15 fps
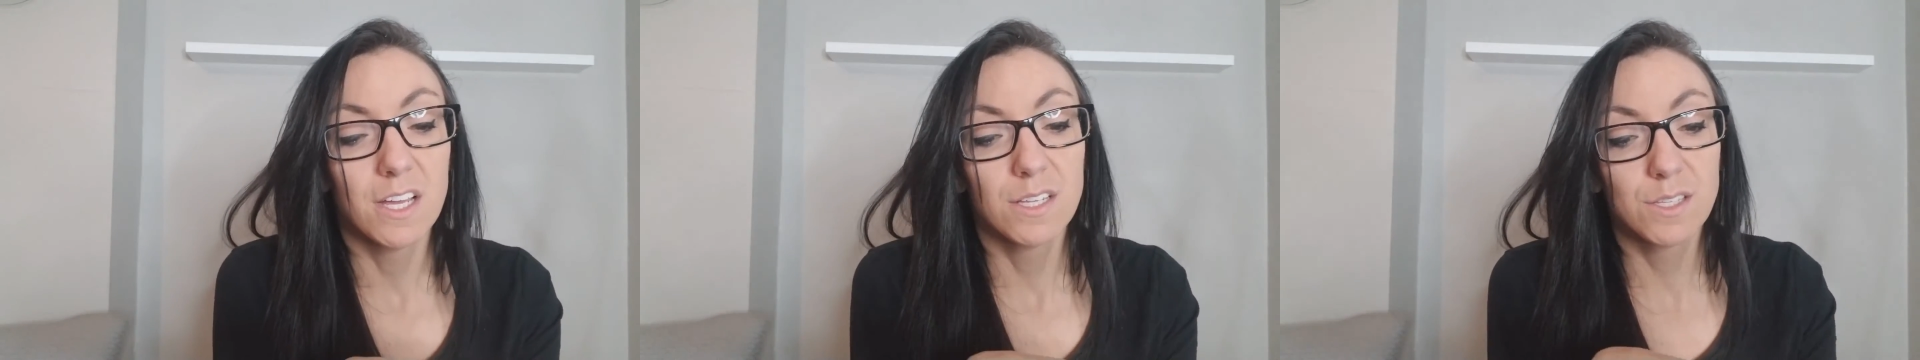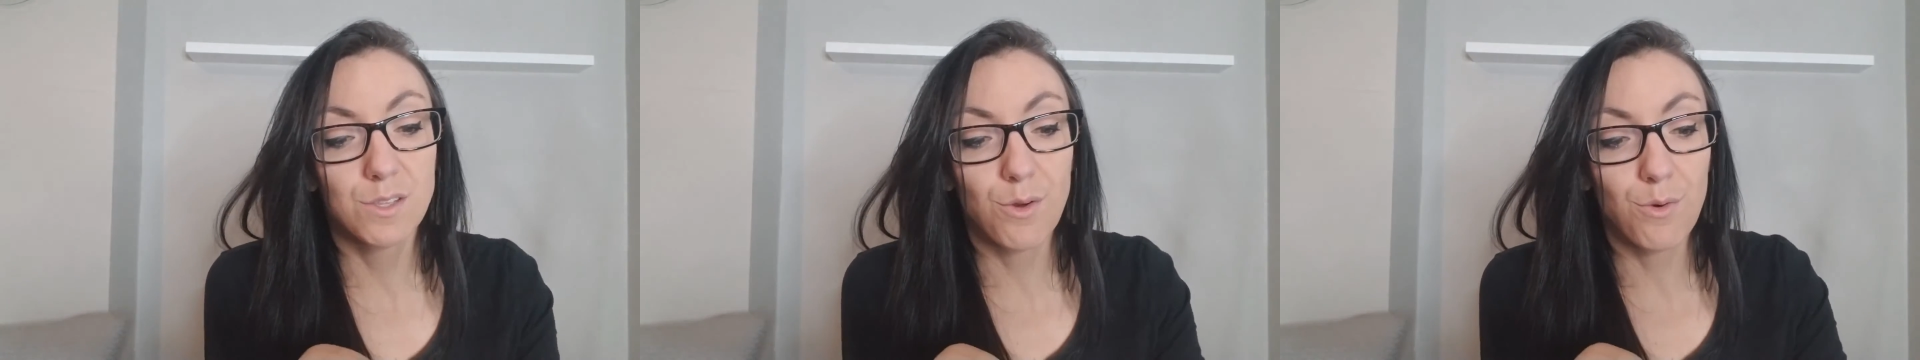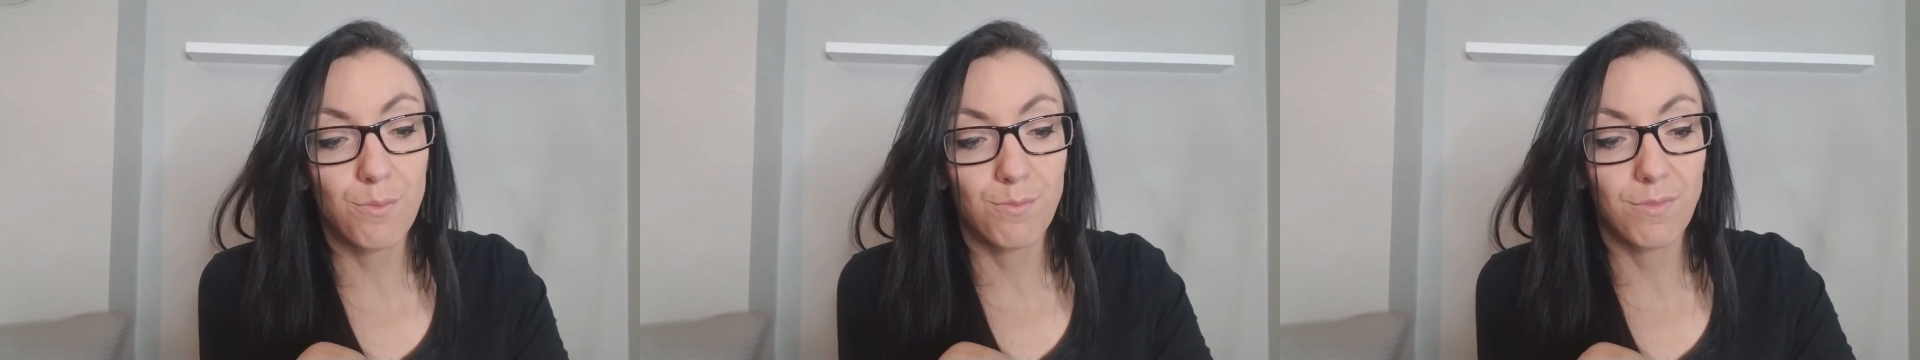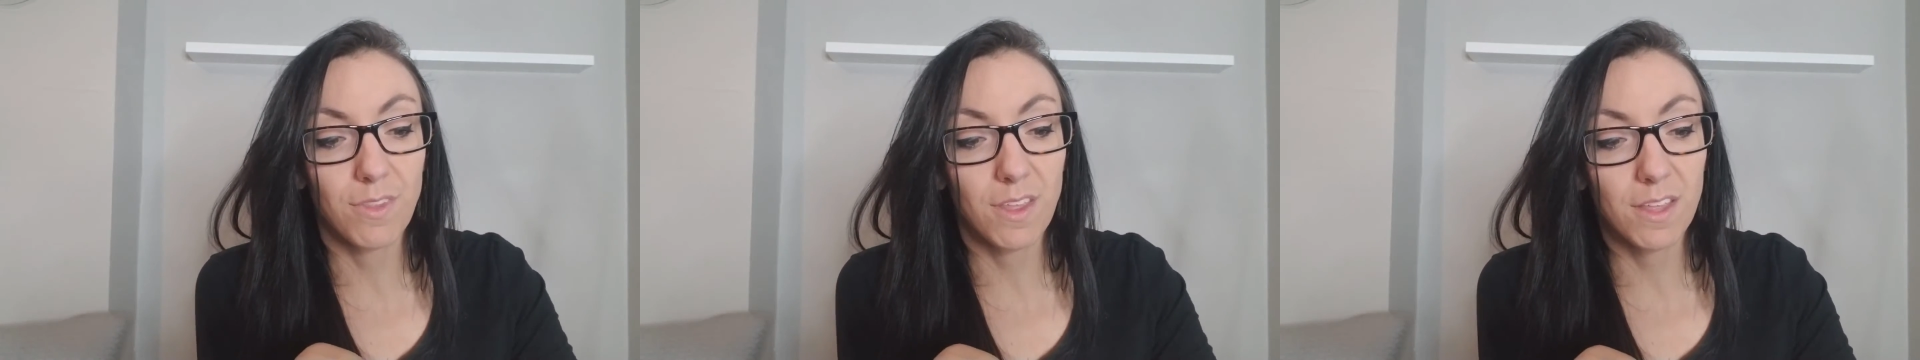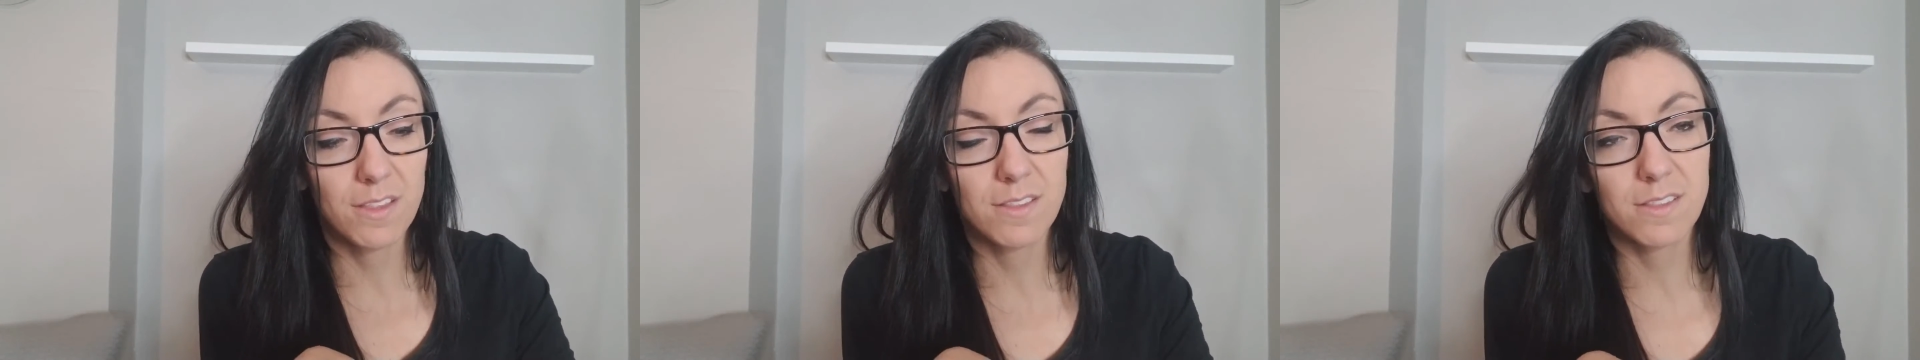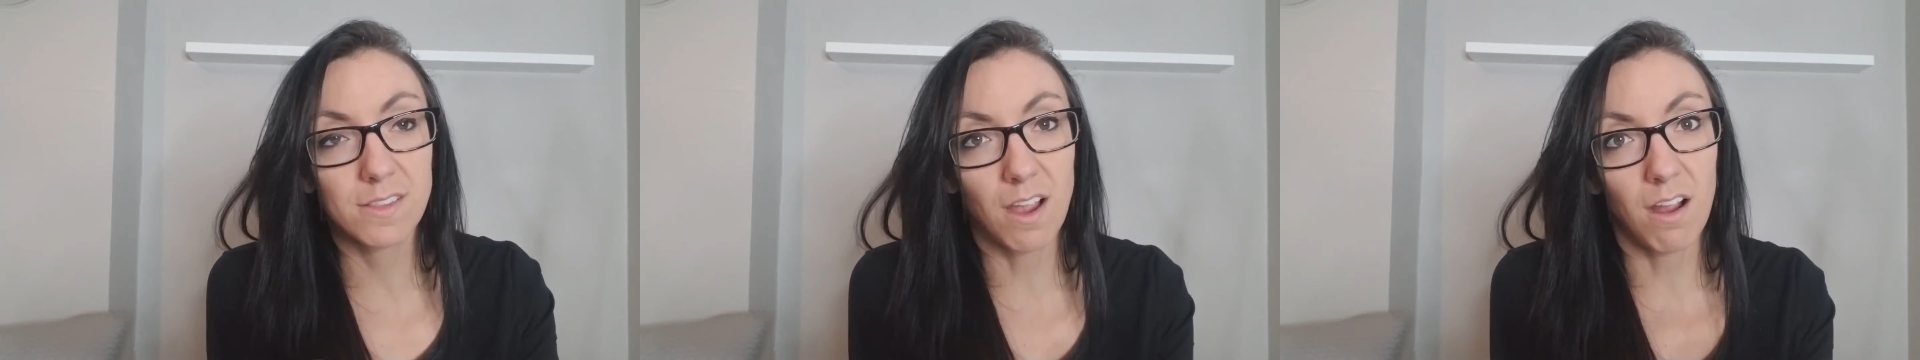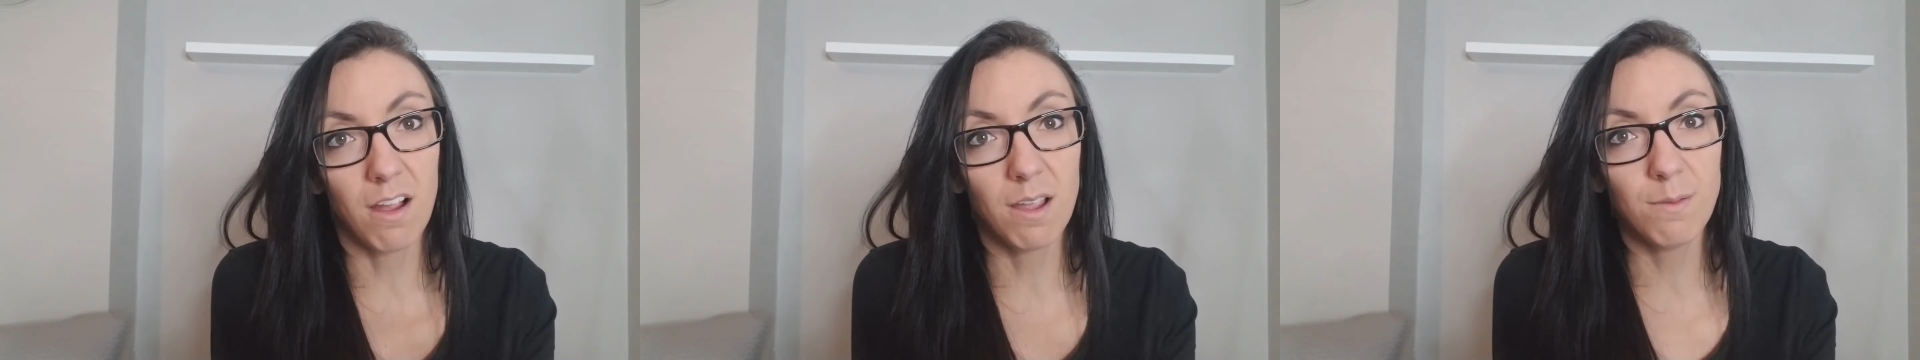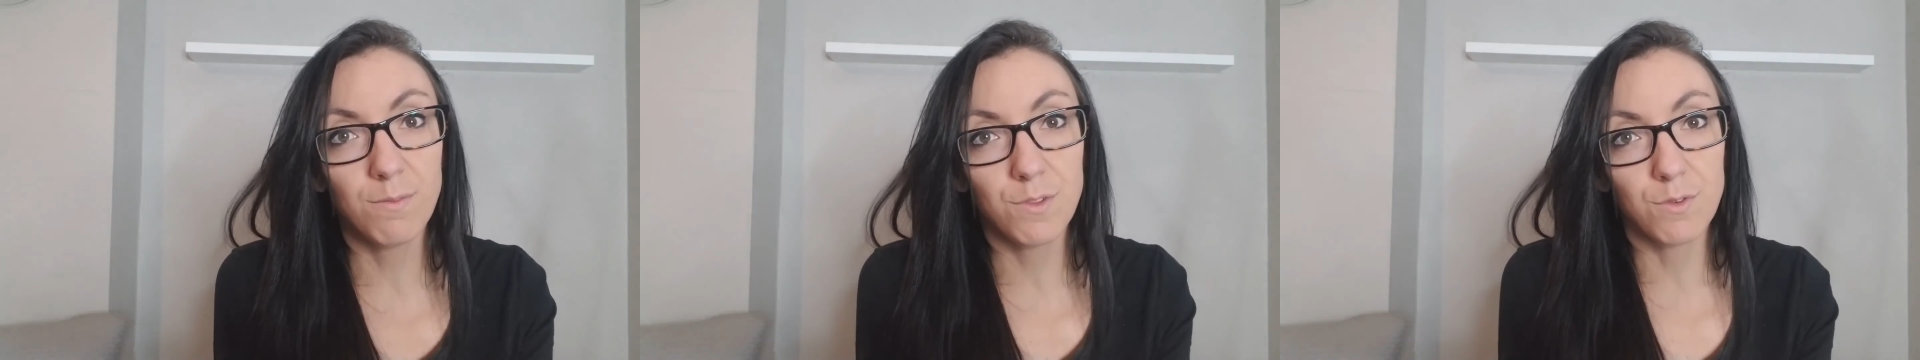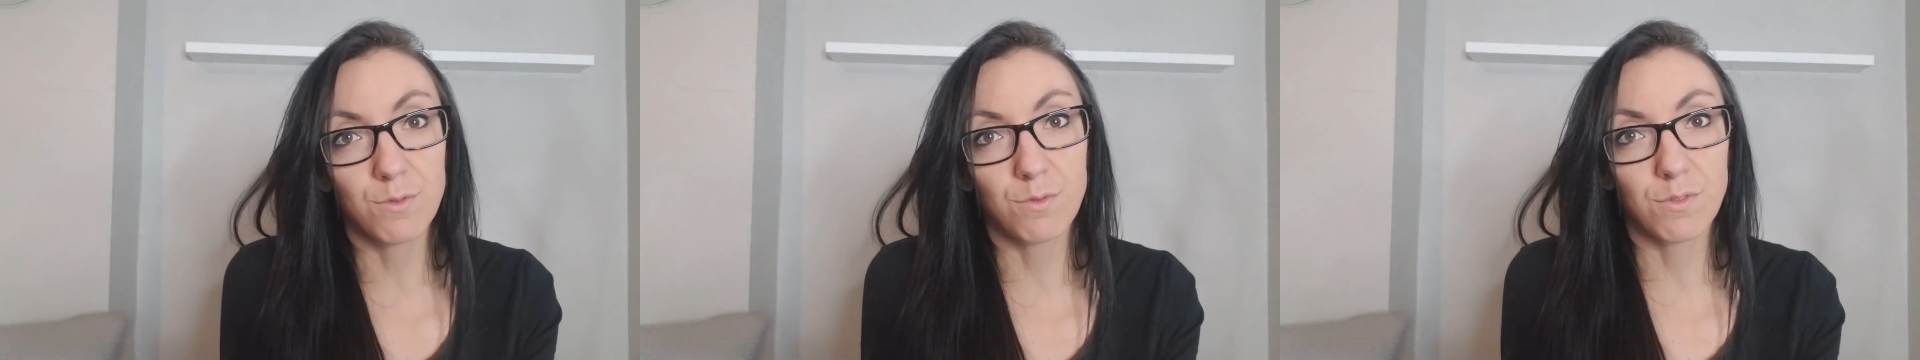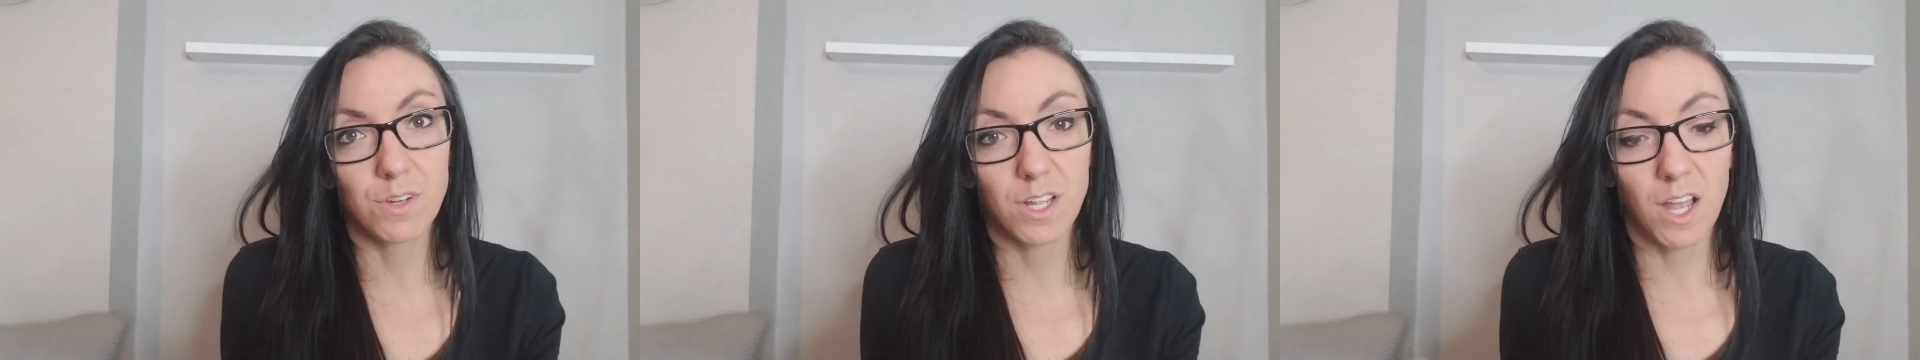So it's time to